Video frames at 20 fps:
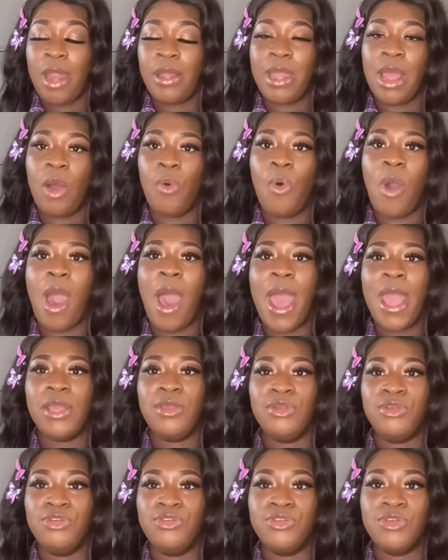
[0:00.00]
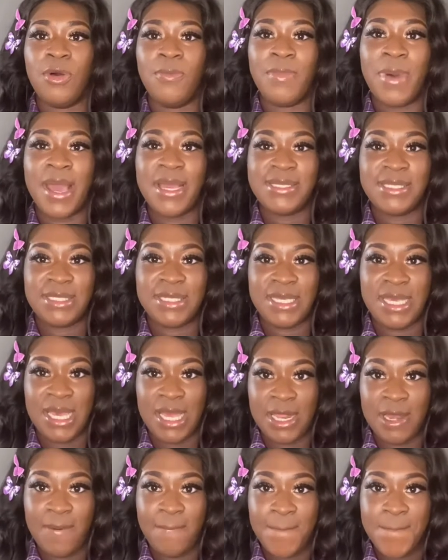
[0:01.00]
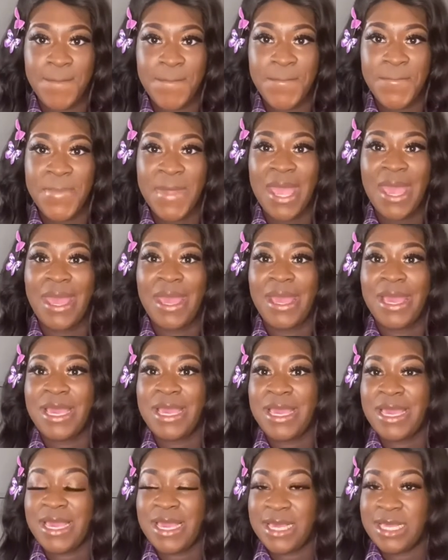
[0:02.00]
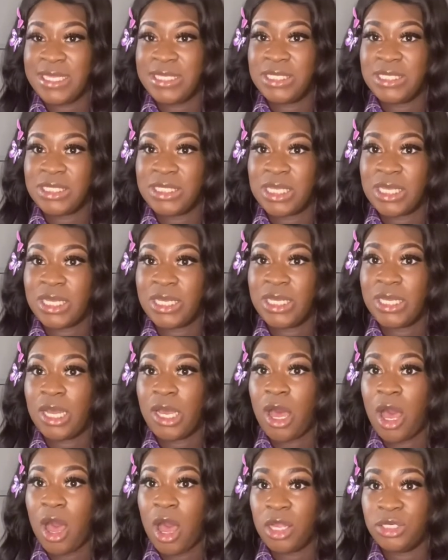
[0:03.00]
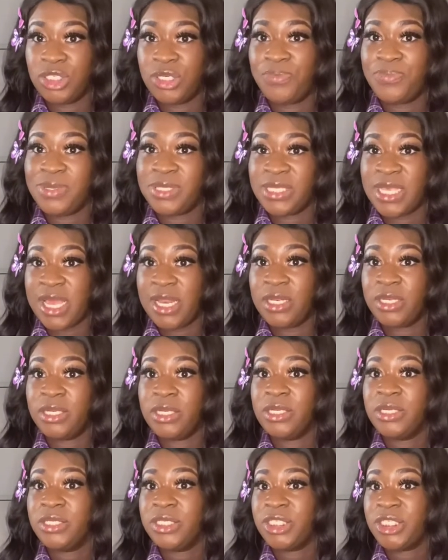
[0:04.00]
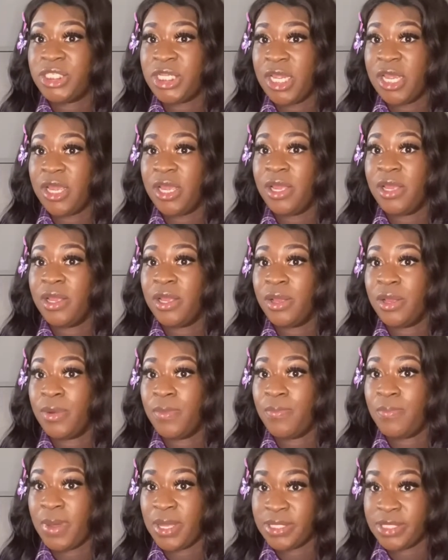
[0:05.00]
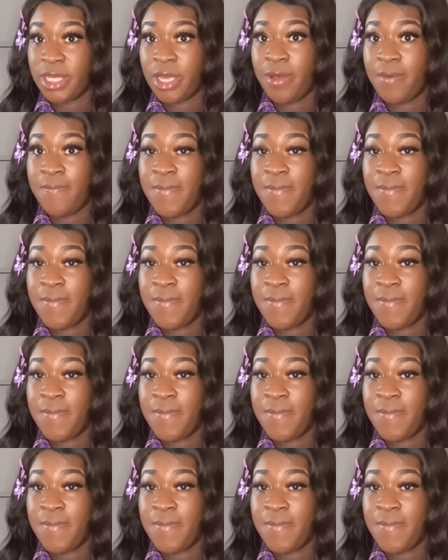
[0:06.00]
Now, what I use on my skin is 100% shea butter,